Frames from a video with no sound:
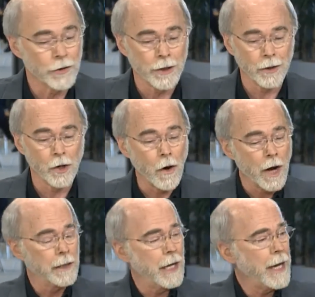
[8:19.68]
You can go
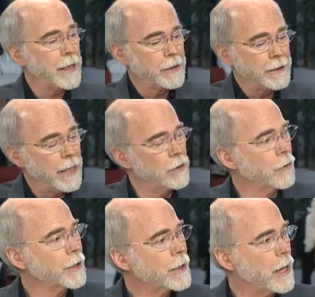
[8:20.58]
online and
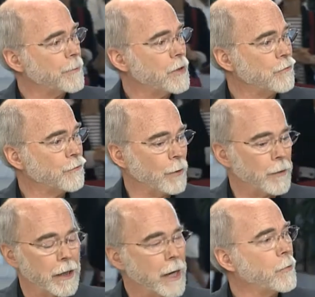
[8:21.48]
download a copy
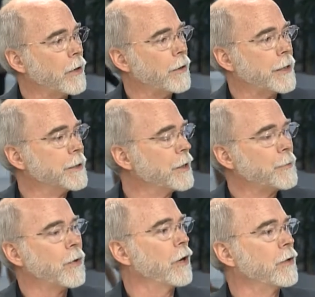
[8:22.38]
from a library in
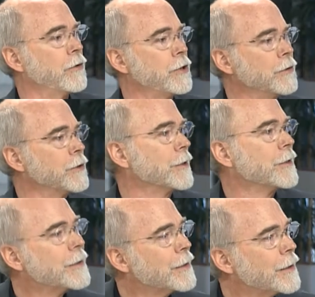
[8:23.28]
any part of the union.
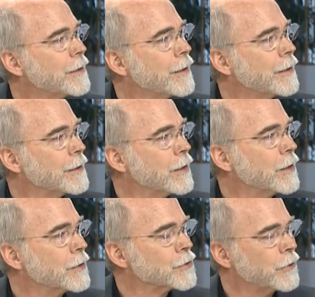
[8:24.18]

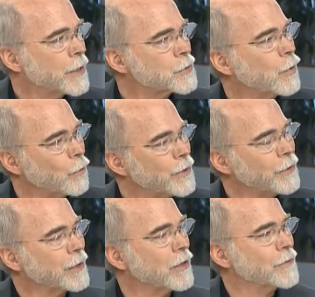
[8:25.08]
So that's what we
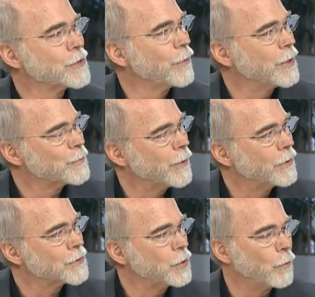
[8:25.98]
think of as
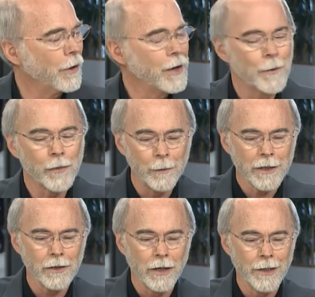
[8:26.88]
transparency, where
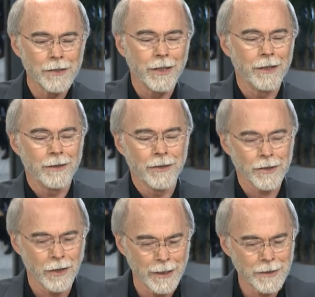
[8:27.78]
public laws get
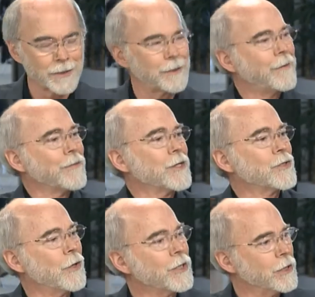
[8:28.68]
discussed,
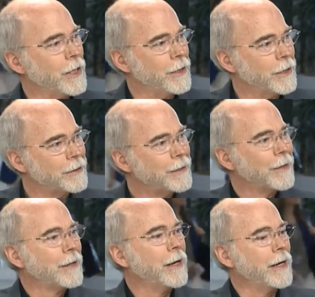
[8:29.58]
circulated,
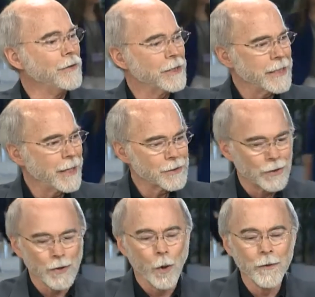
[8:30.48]
and the
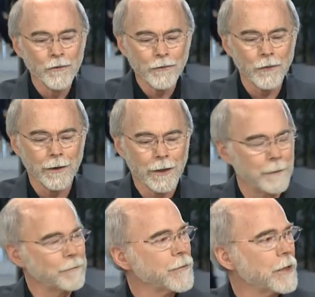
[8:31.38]
text is open
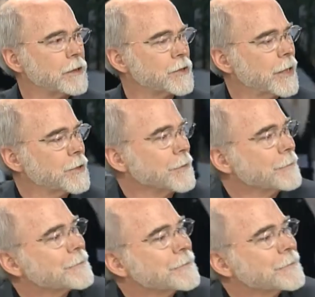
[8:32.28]
for a discussion.